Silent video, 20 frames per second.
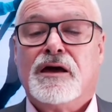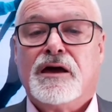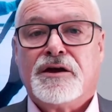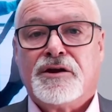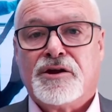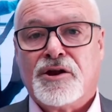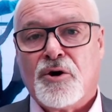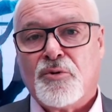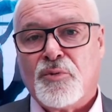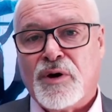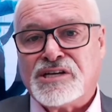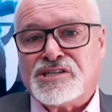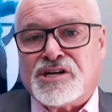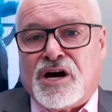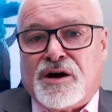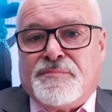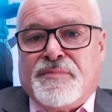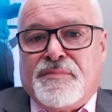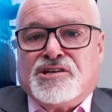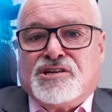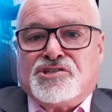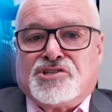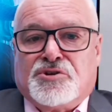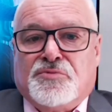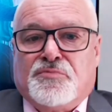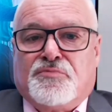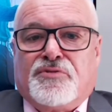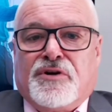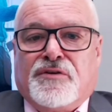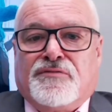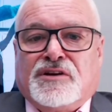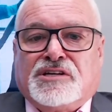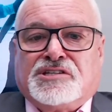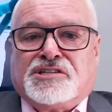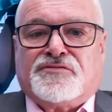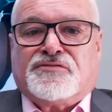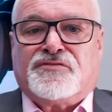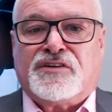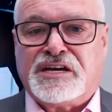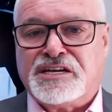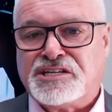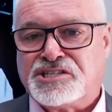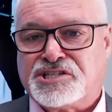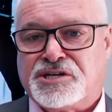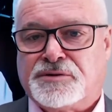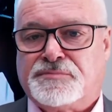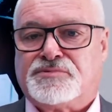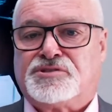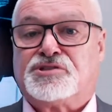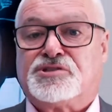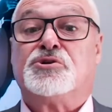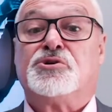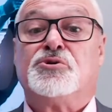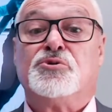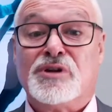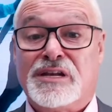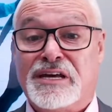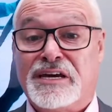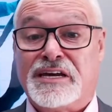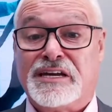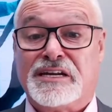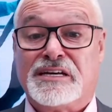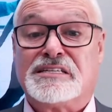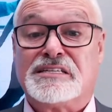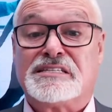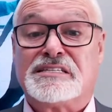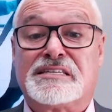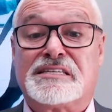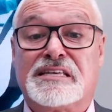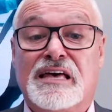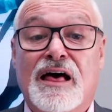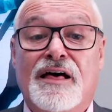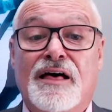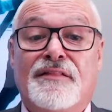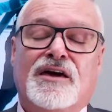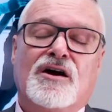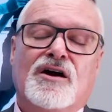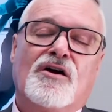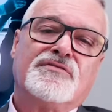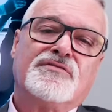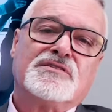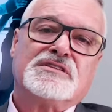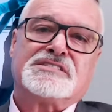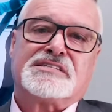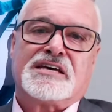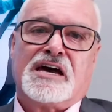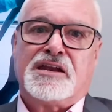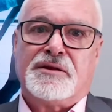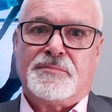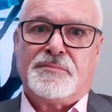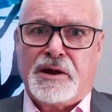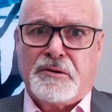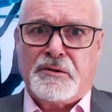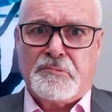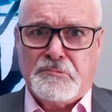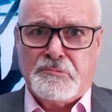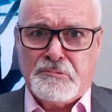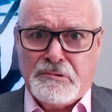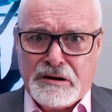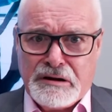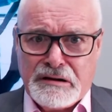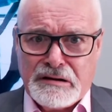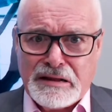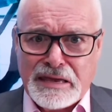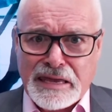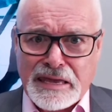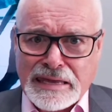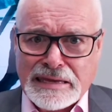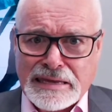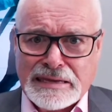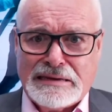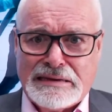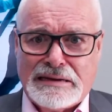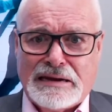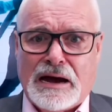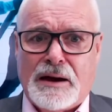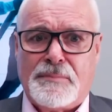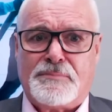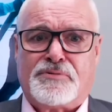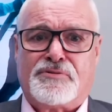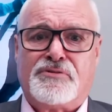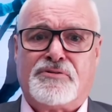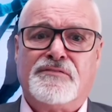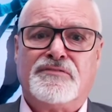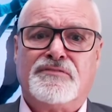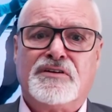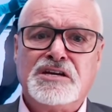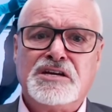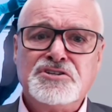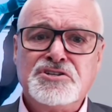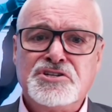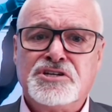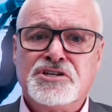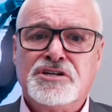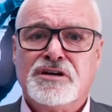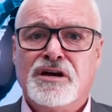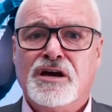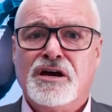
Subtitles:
You know, when I mention privilege of leadership to leaders, they often say to me, "Really? A privilege?